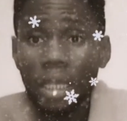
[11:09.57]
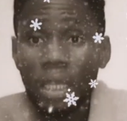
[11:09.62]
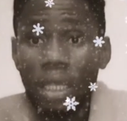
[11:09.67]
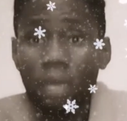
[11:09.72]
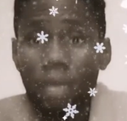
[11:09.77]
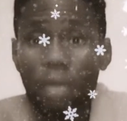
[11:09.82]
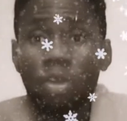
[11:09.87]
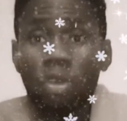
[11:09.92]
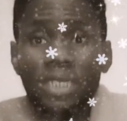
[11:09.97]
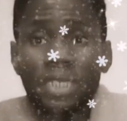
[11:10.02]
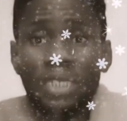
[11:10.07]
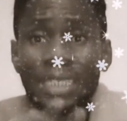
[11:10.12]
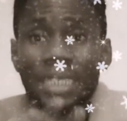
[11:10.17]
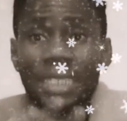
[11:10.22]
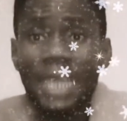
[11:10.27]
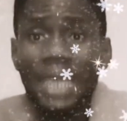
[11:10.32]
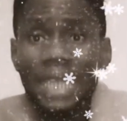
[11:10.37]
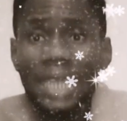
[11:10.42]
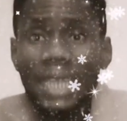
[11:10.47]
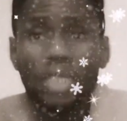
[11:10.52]
Because in
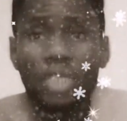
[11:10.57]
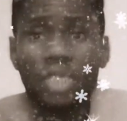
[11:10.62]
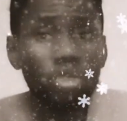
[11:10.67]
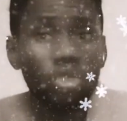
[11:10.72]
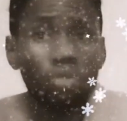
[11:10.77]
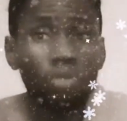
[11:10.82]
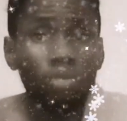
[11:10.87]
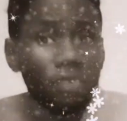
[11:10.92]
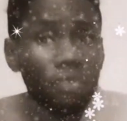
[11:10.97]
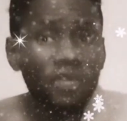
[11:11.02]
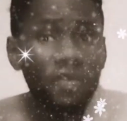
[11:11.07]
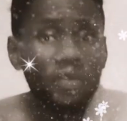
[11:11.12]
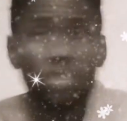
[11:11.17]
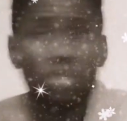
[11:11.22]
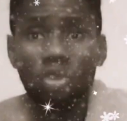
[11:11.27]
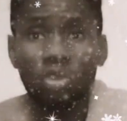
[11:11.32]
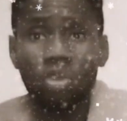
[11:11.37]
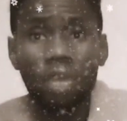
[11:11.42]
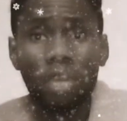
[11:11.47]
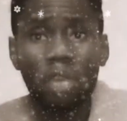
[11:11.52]
the end, you move on to
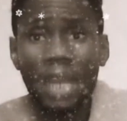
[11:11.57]
the other